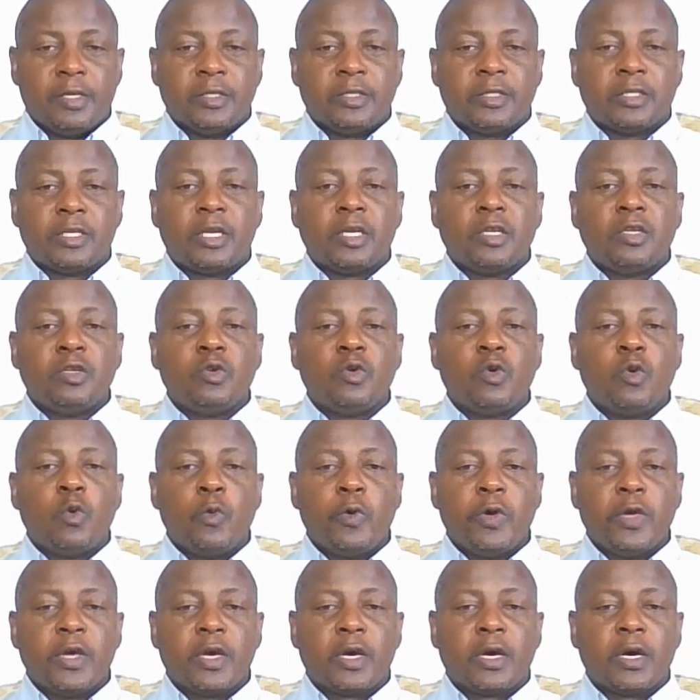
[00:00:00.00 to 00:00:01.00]
It's a new
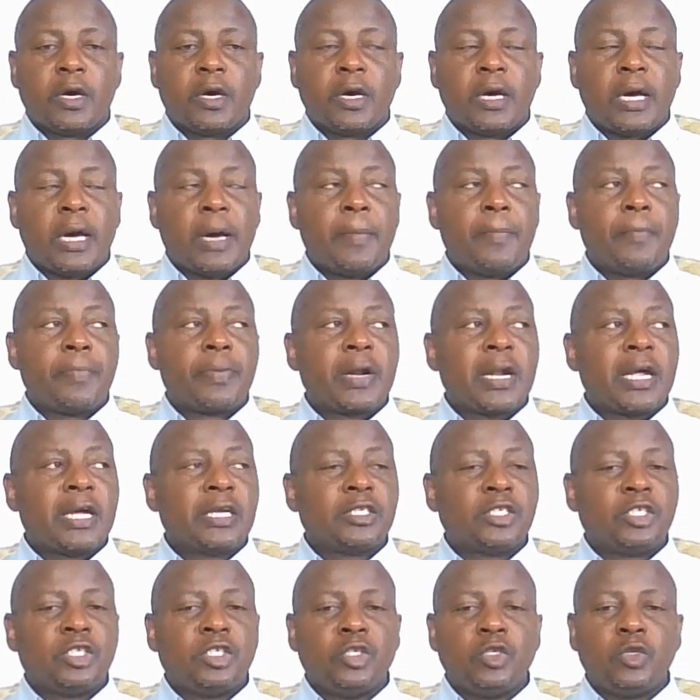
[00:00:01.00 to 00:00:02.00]
week, a
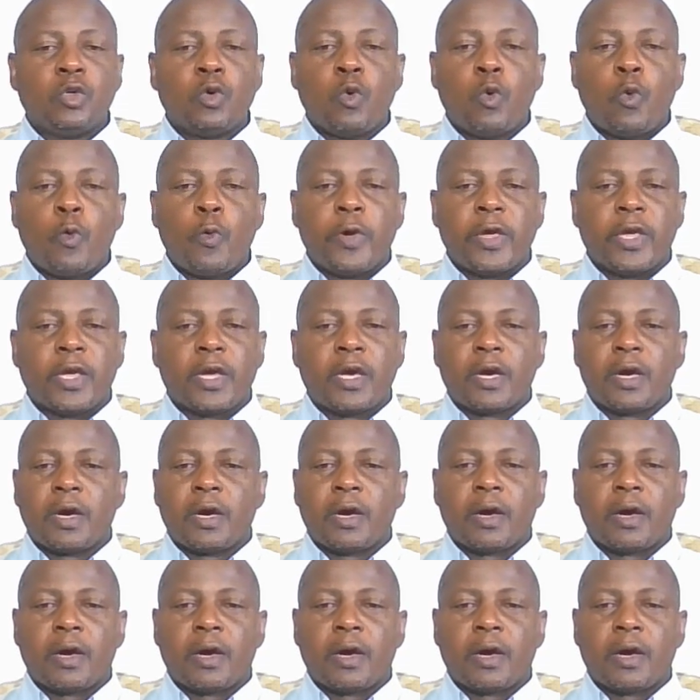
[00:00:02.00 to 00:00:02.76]
brand new week